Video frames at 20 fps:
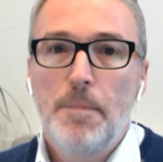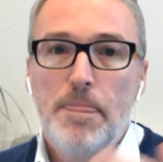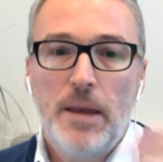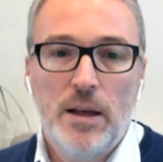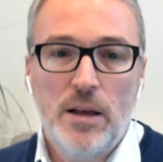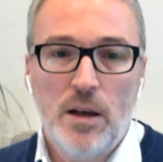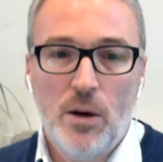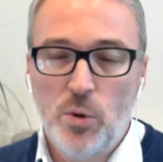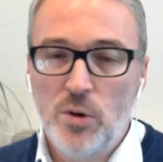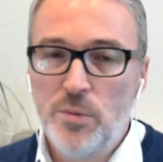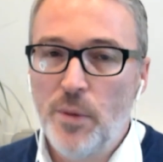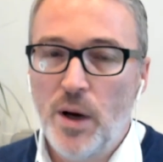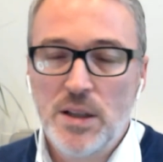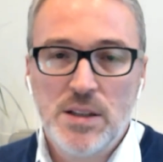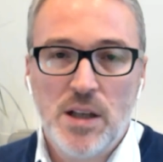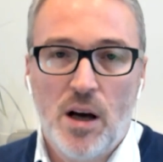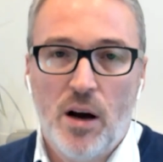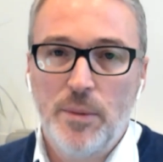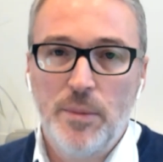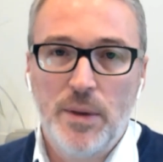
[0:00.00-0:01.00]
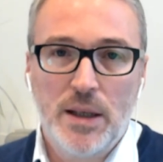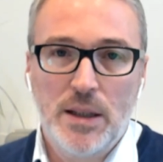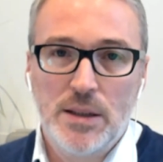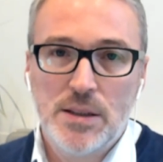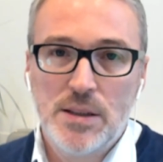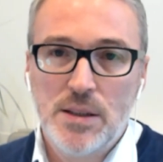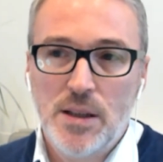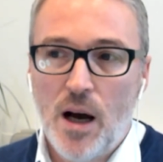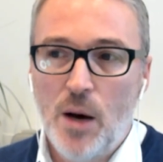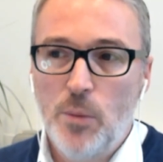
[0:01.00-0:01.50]
with my timings,
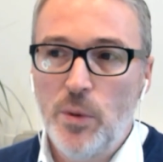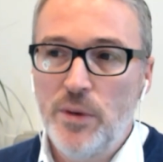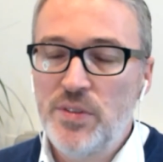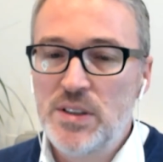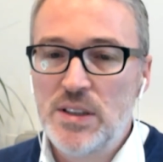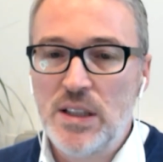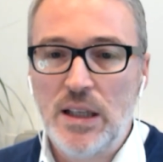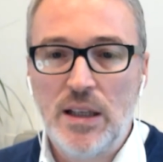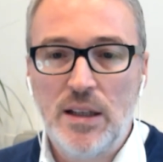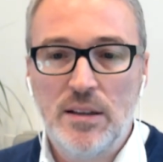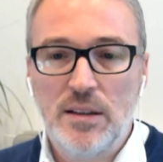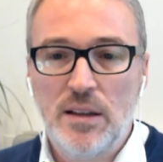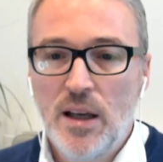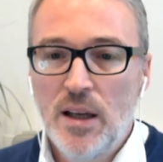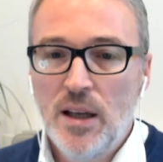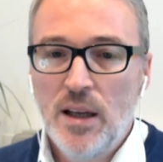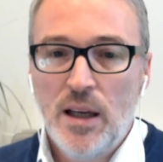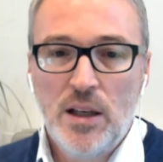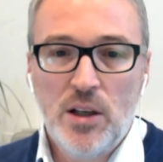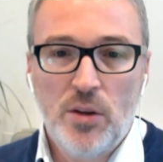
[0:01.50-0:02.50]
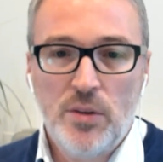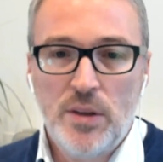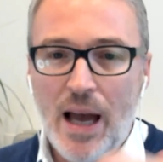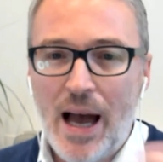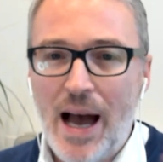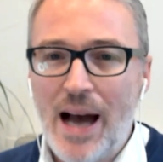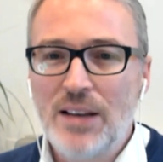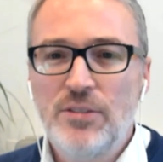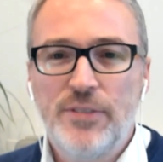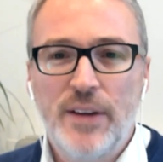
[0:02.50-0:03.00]
and we've seen, the
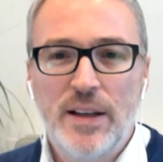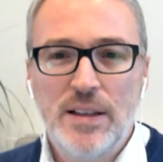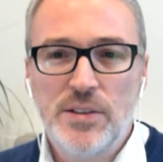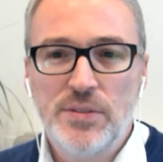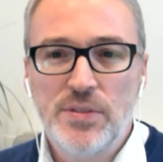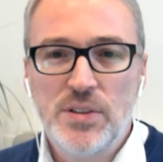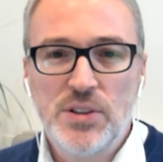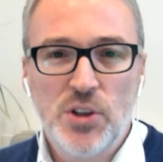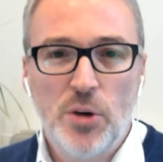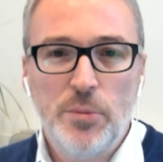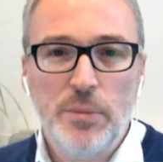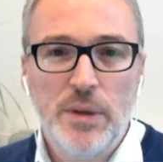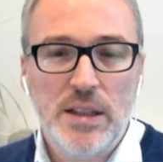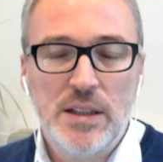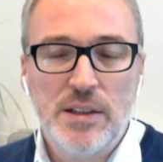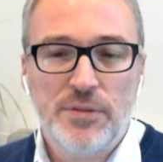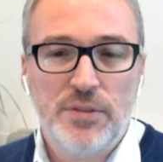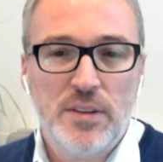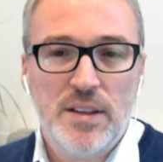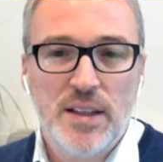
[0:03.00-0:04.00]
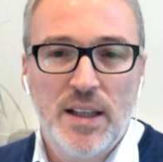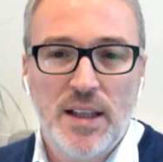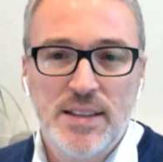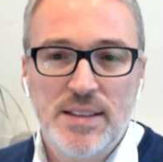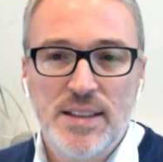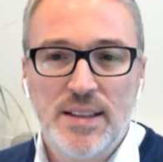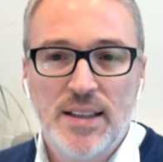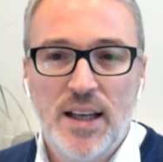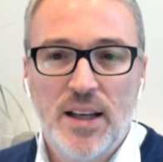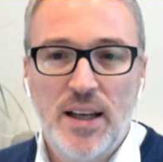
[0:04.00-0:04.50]
advent of so many different things
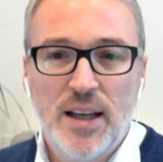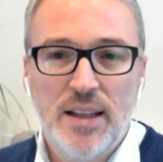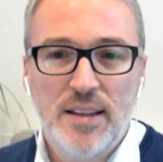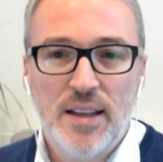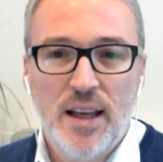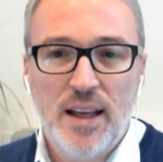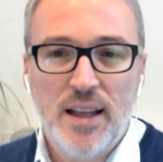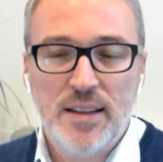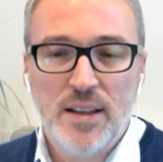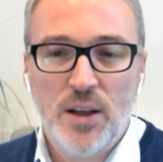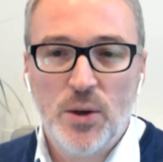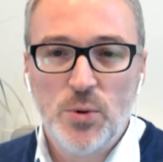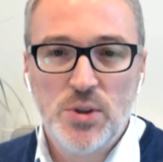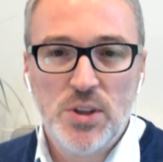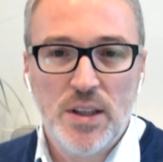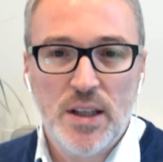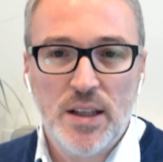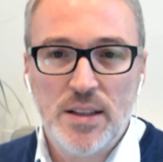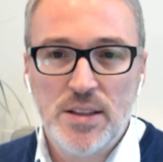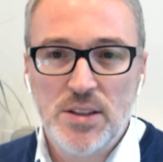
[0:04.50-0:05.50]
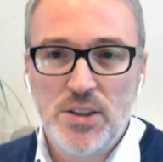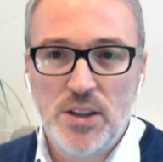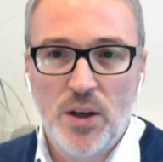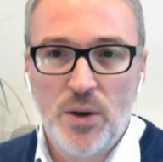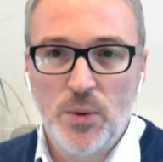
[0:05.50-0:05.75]
in those years,